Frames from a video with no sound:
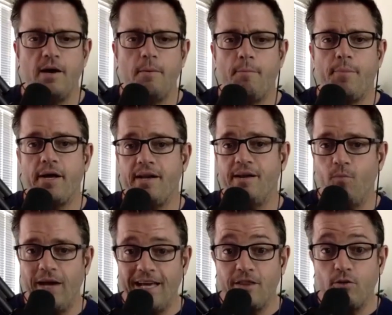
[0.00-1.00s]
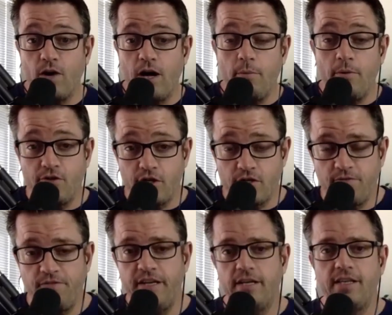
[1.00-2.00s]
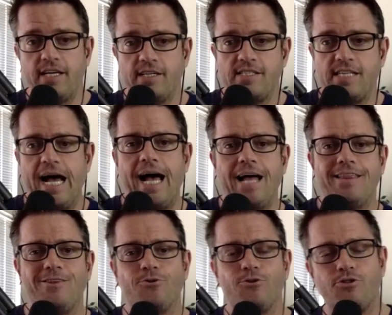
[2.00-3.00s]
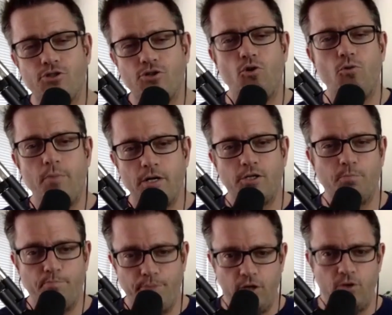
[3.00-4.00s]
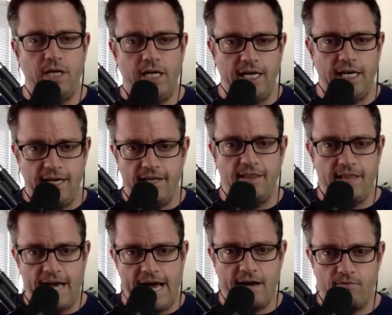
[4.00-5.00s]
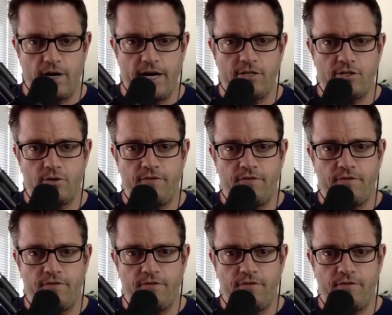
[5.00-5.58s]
But in the realm of just feeling sad, there's so much beauty in that, right? So if